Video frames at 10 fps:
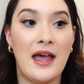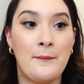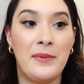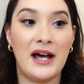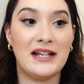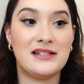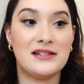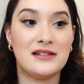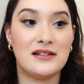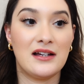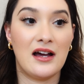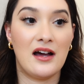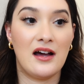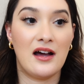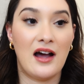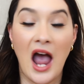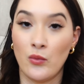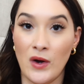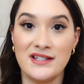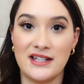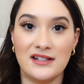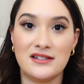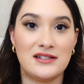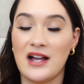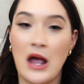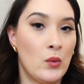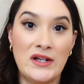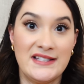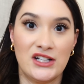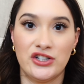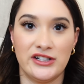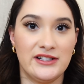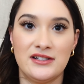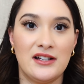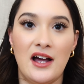but I wasn't good.